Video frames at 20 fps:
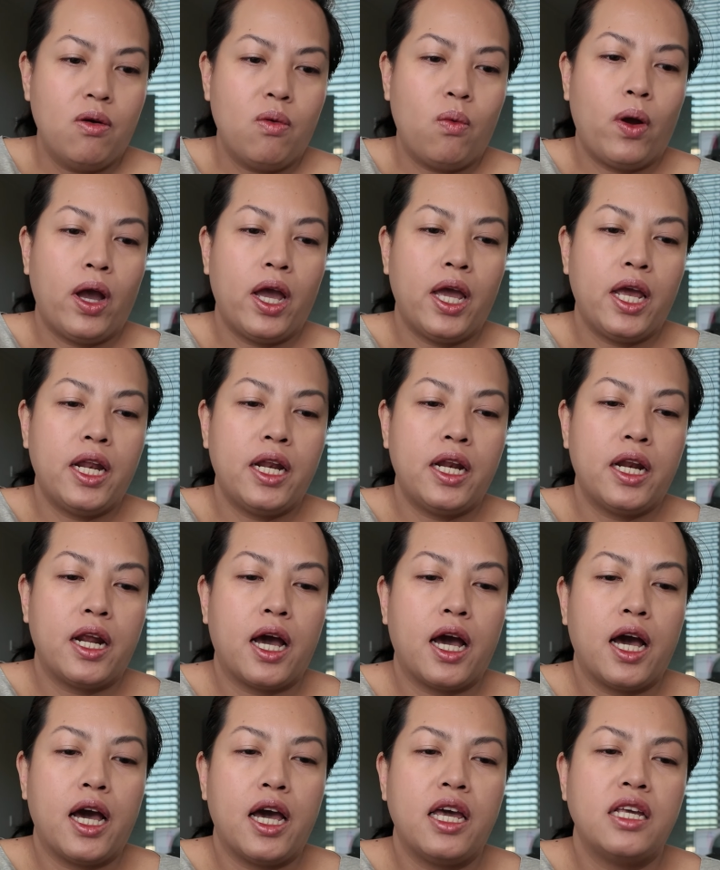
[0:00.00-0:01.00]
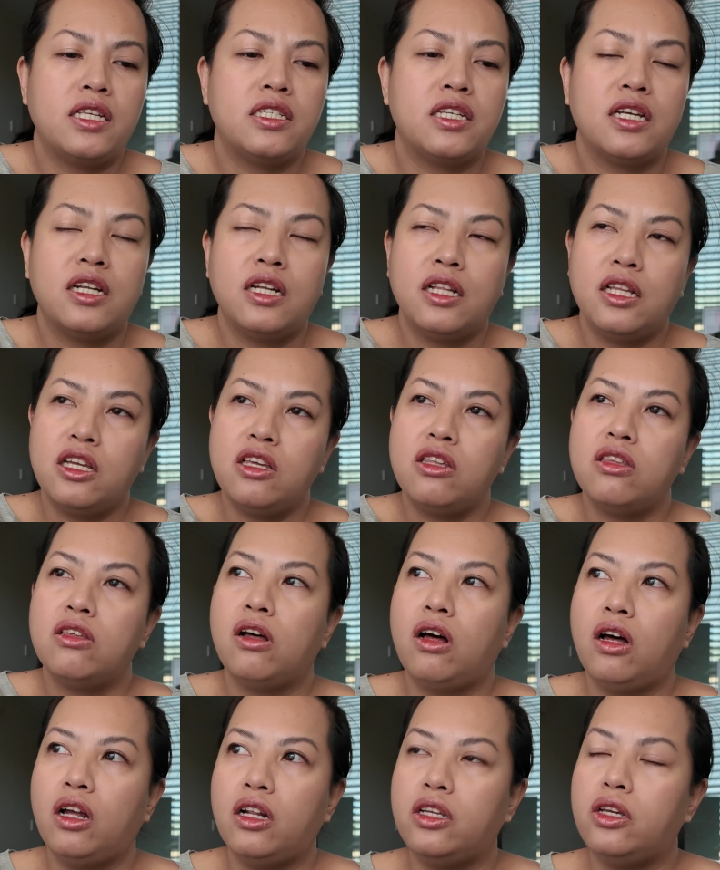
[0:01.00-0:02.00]
when I suddenly
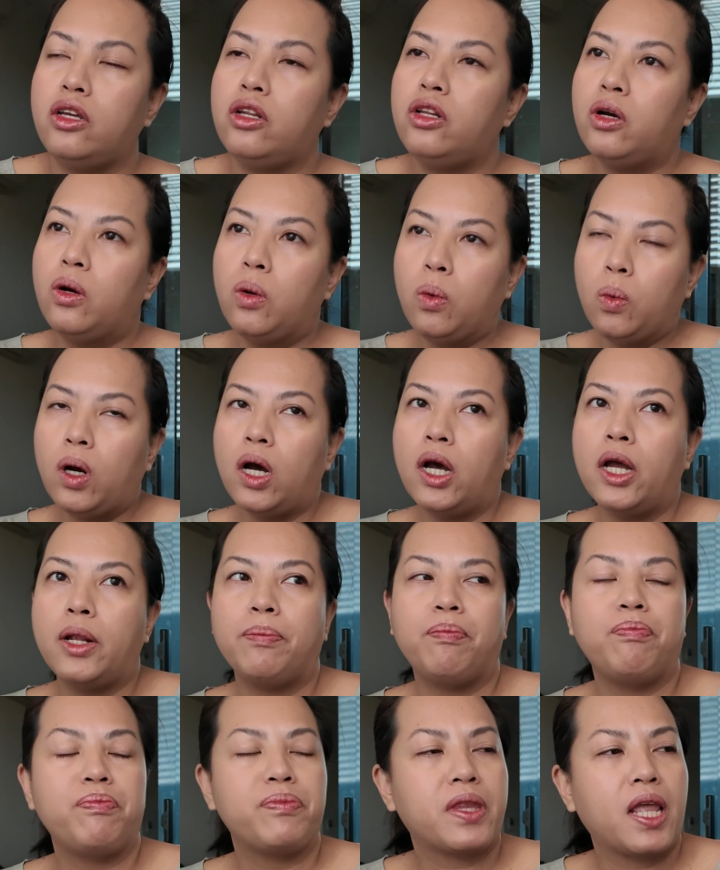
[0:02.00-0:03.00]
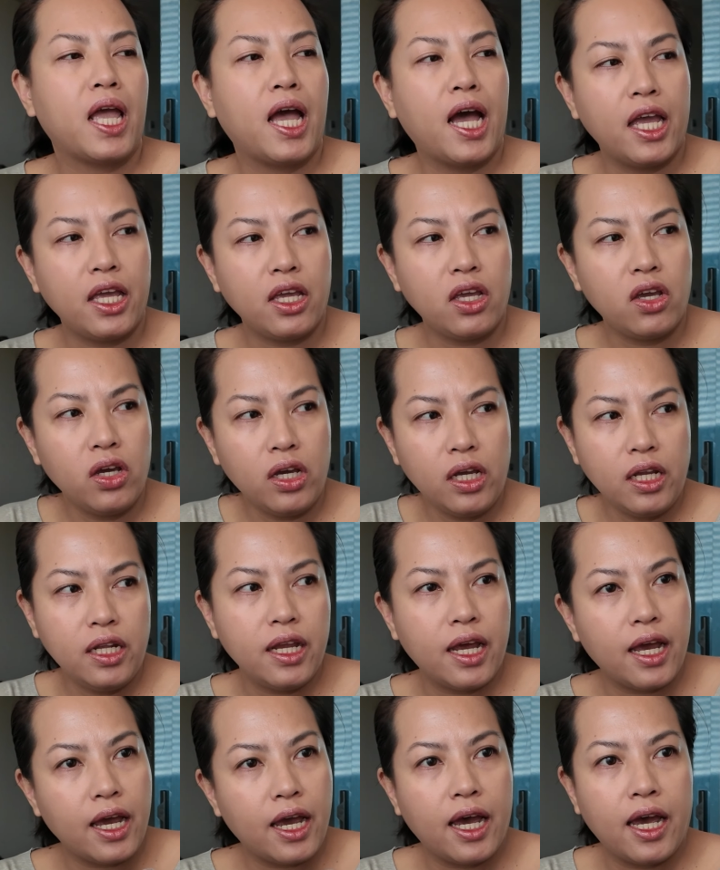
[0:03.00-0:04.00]
thought, you know what, I
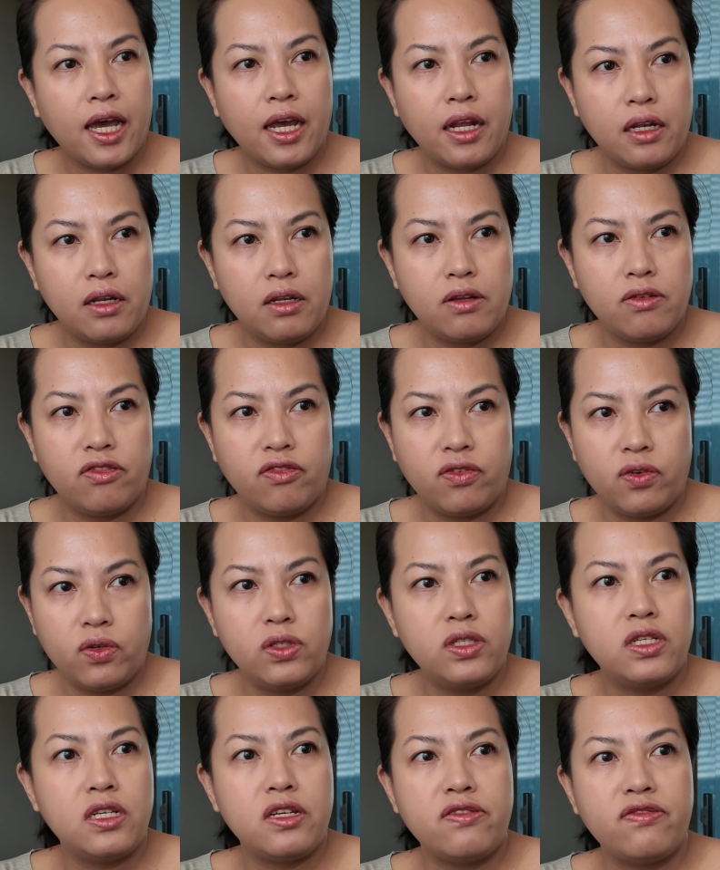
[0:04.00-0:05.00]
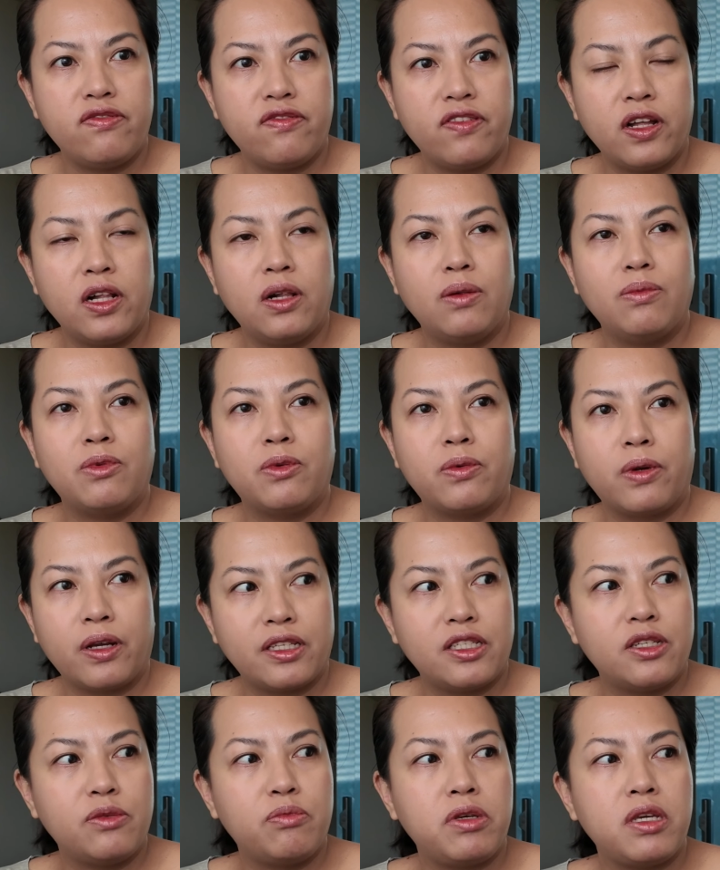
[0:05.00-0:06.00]
could add Fujifilm
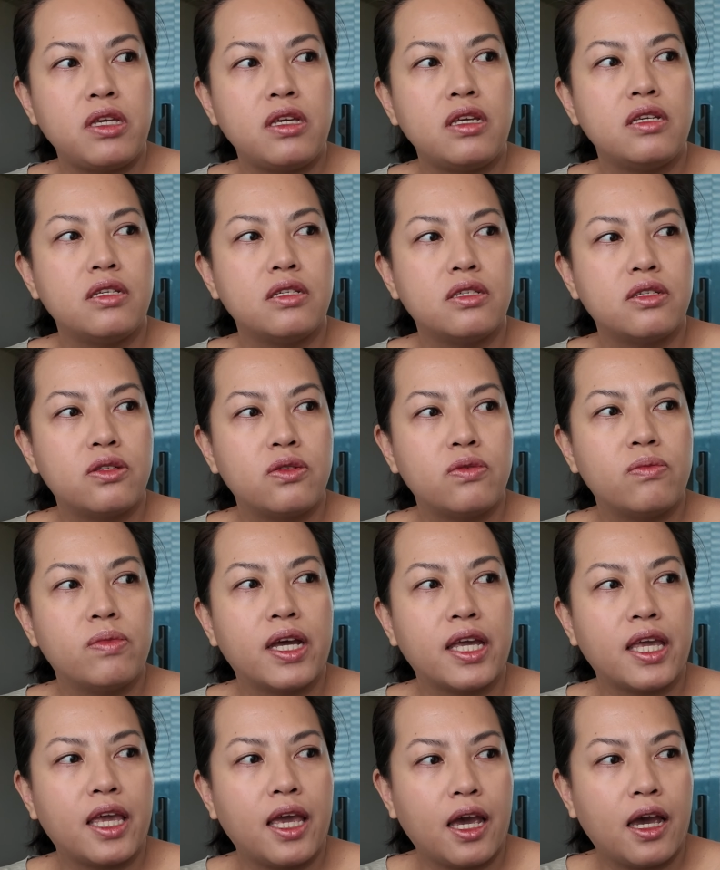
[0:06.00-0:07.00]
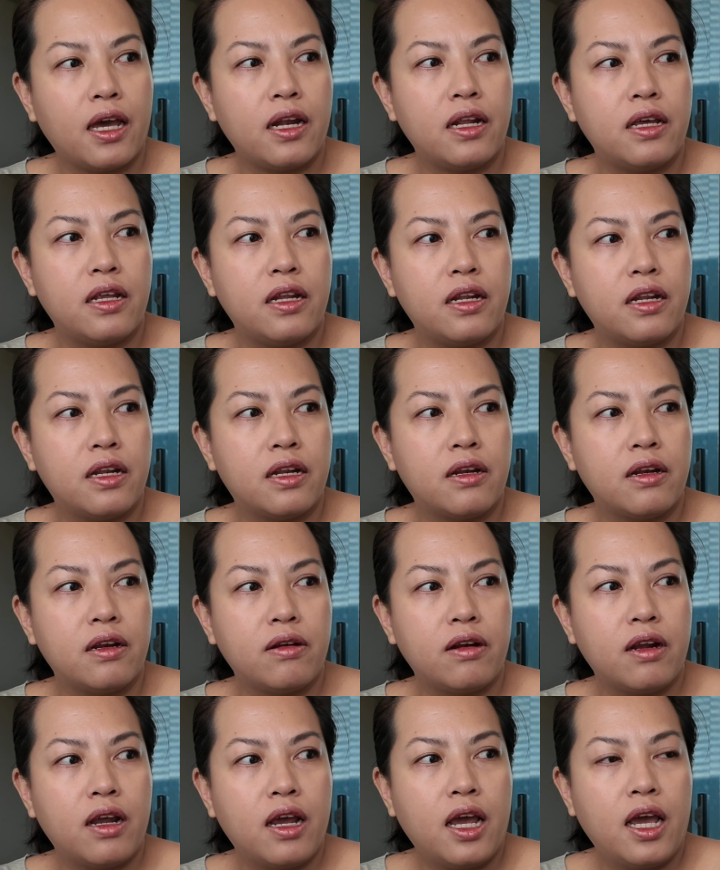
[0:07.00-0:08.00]
recipes to my Canon
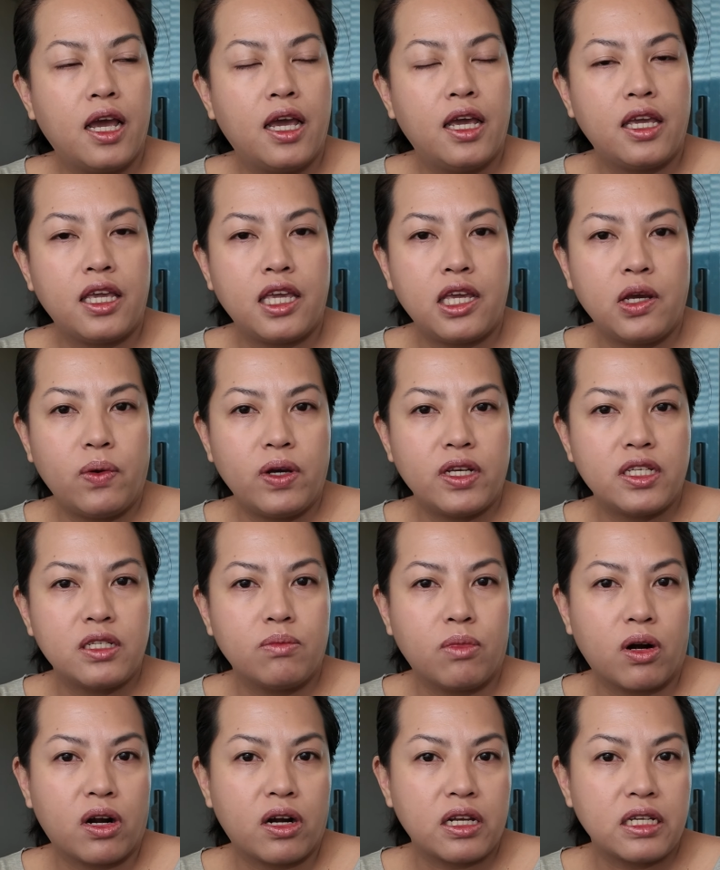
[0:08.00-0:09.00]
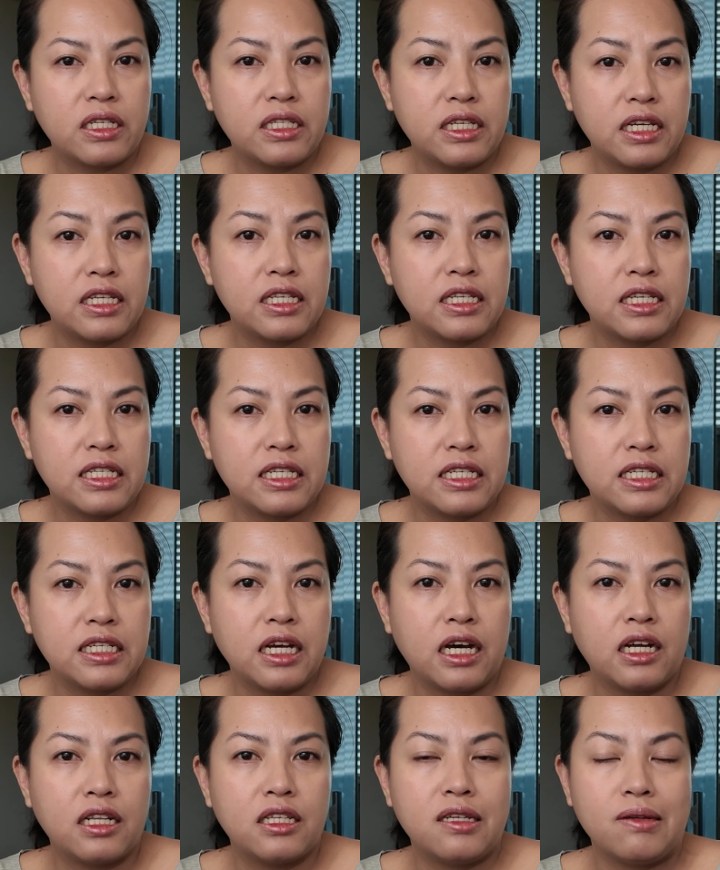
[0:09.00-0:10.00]
EOS Mark 6 because it's
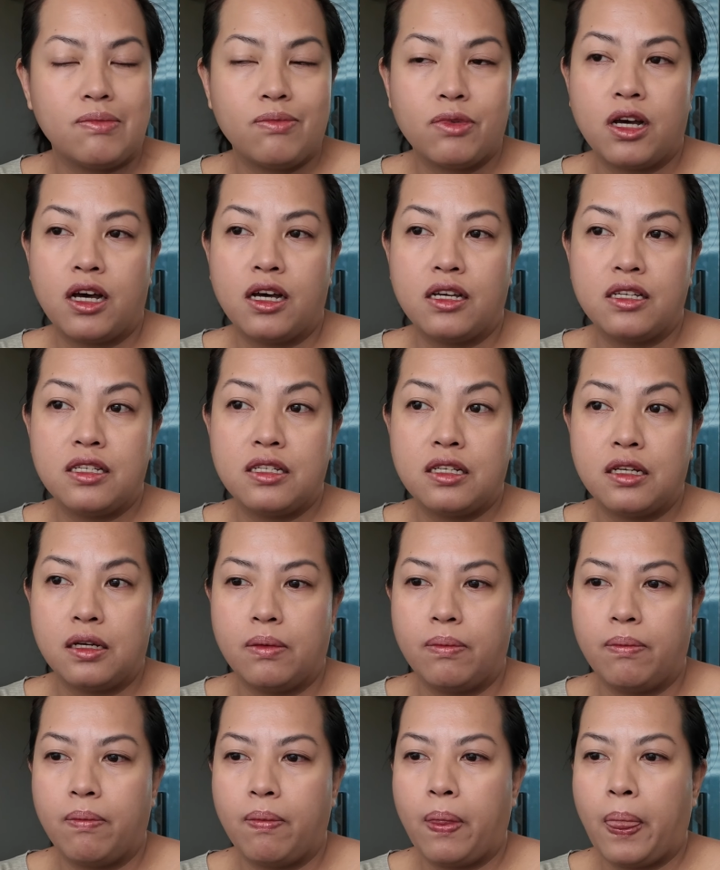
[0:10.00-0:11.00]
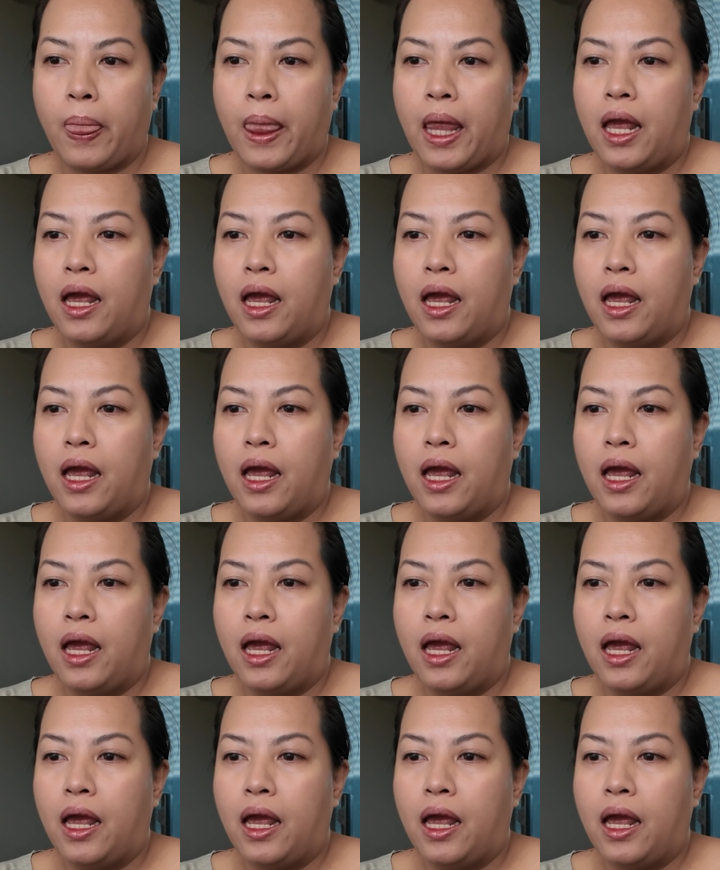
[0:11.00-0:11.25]
got some custom